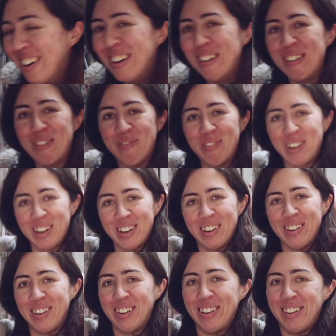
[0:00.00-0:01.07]
Oh my
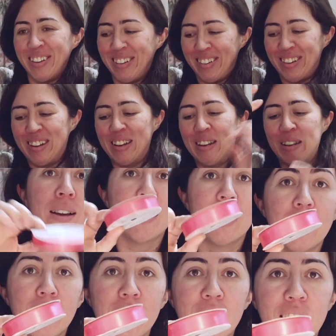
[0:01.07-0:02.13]
gosh.
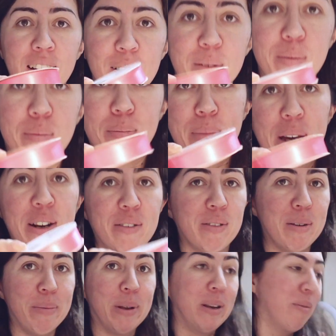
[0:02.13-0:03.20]
I got better
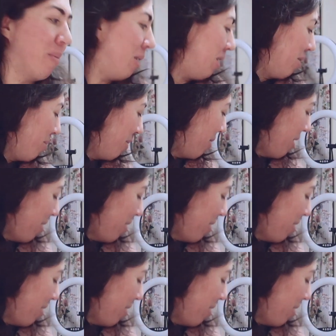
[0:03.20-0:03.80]
ribbon while I was